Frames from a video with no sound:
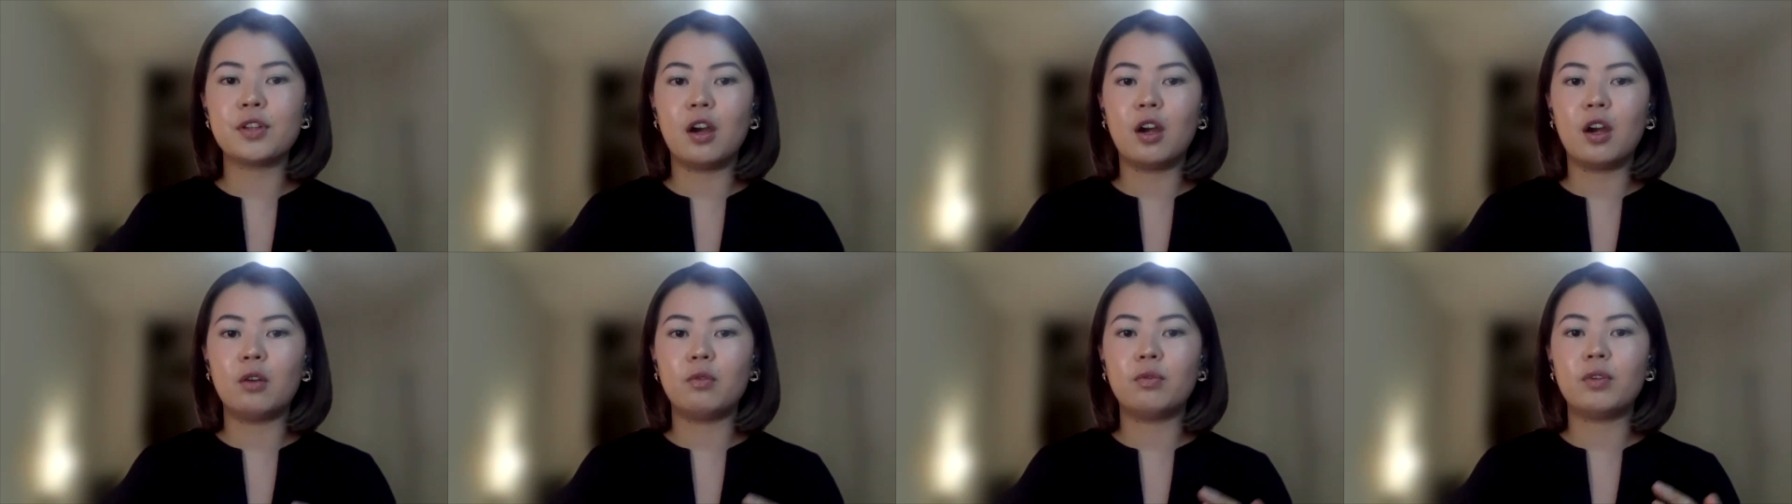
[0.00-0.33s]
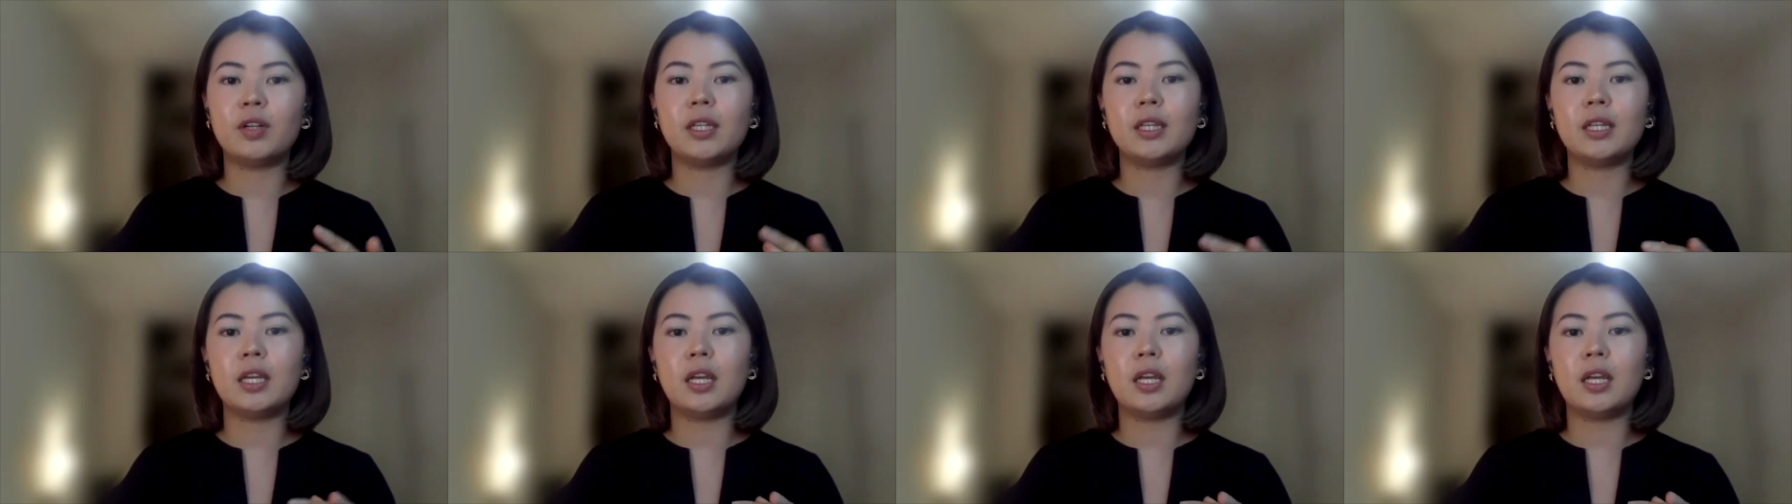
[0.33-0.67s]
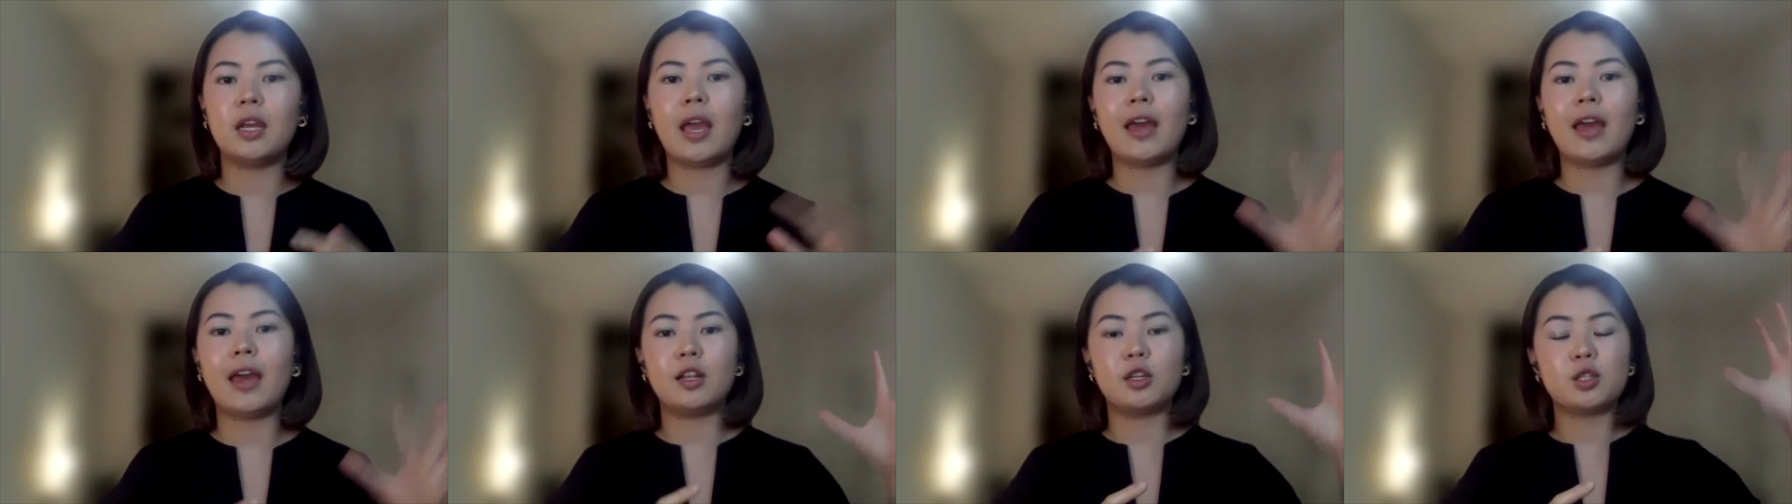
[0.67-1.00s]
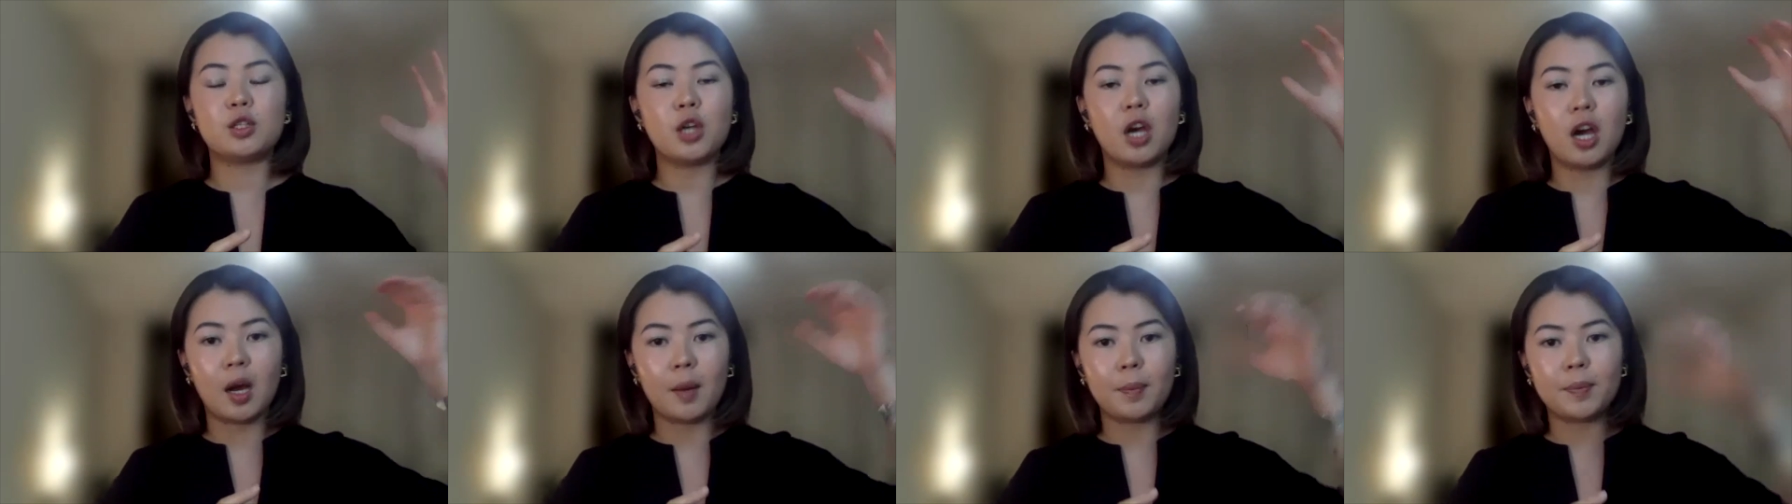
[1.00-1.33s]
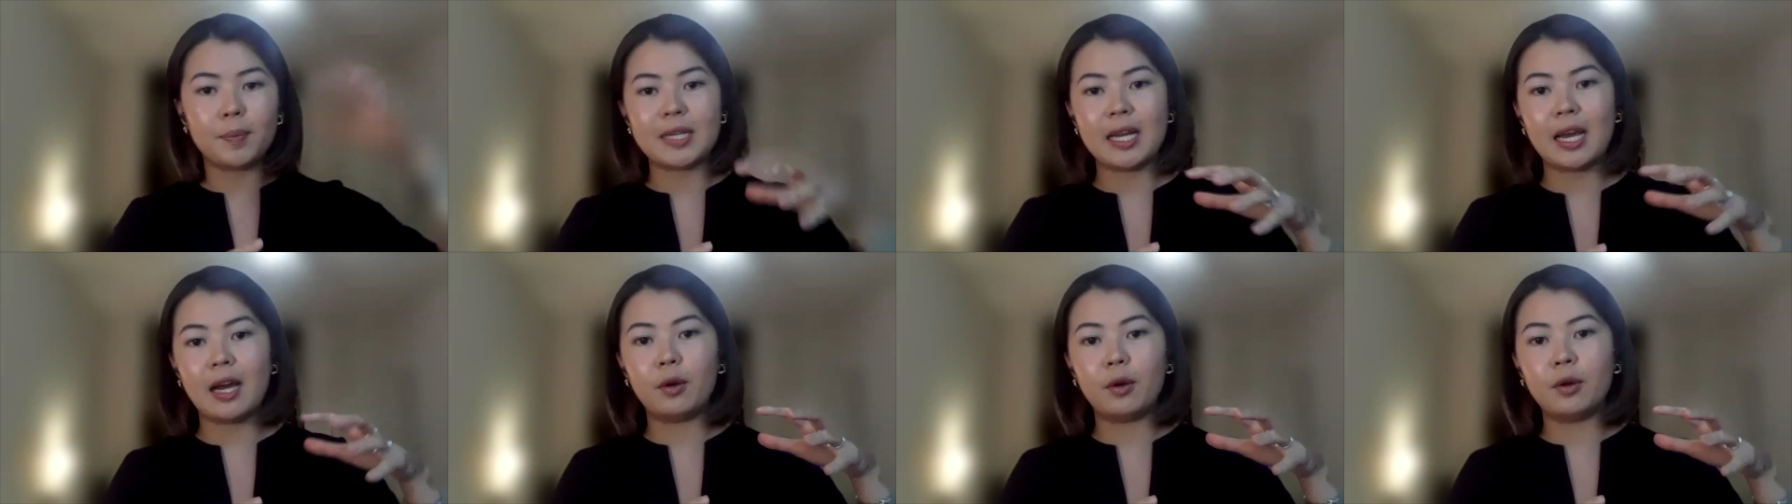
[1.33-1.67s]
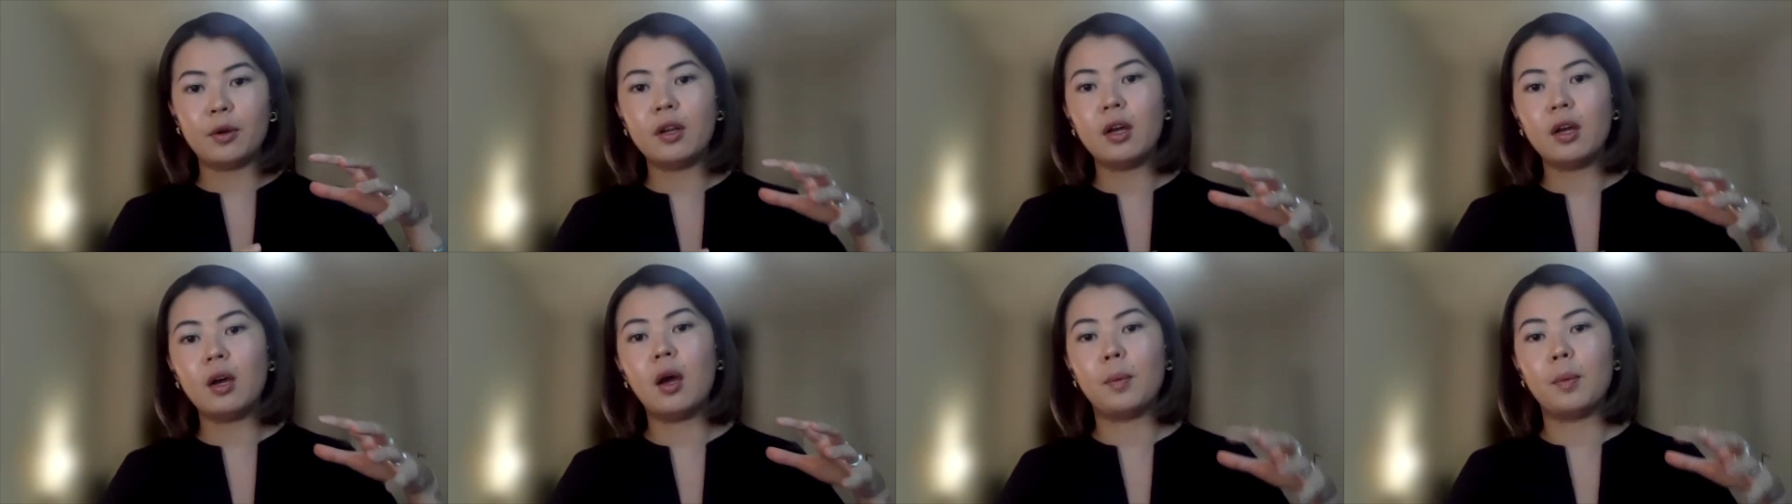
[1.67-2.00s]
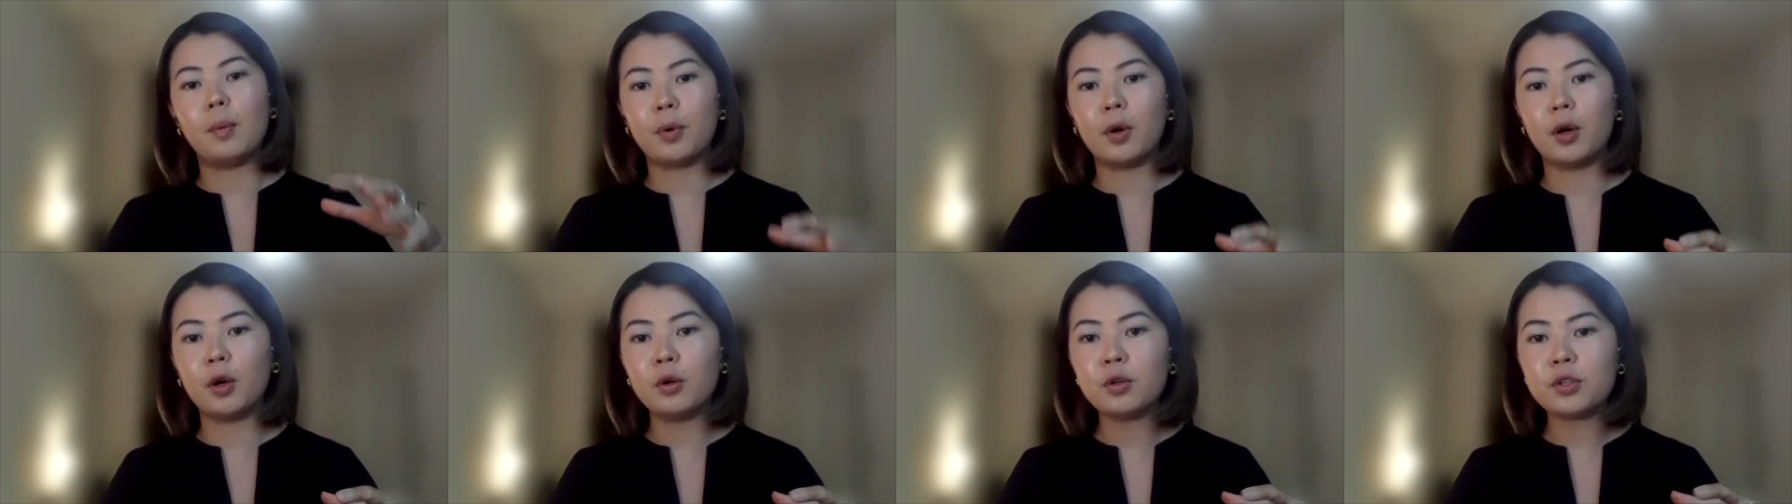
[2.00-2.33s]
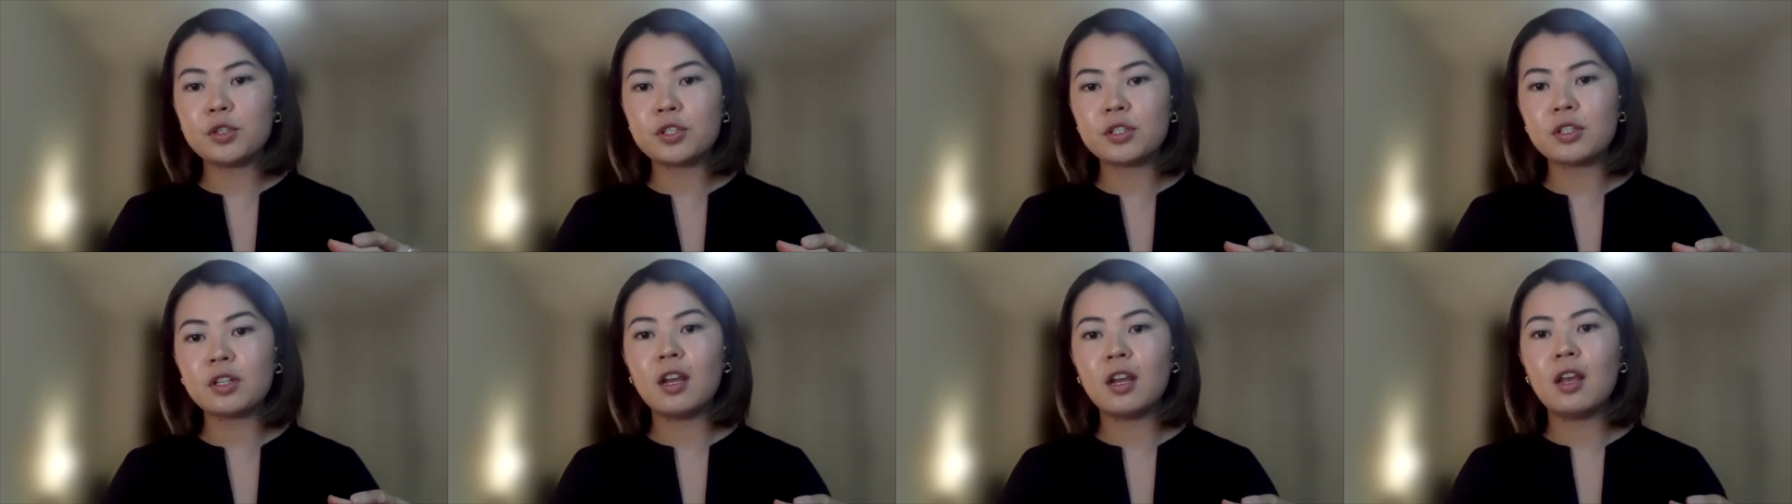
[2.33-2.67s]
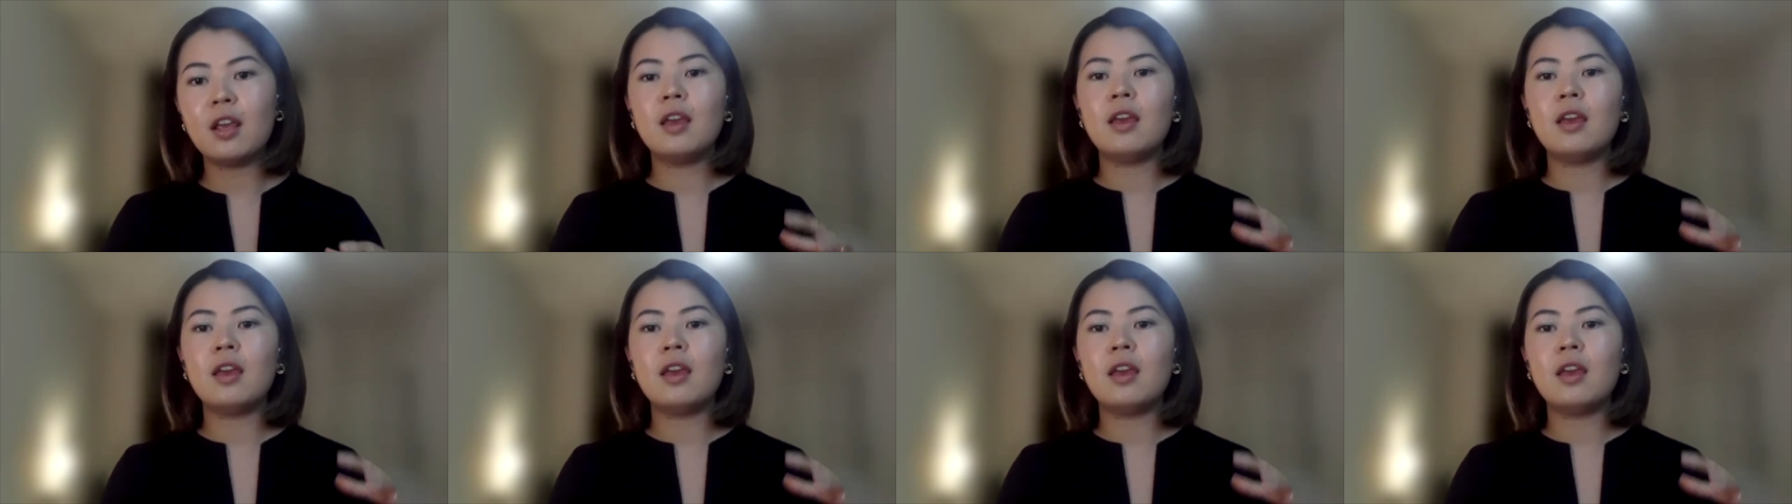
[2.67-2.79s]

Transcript: are really at a top down approach.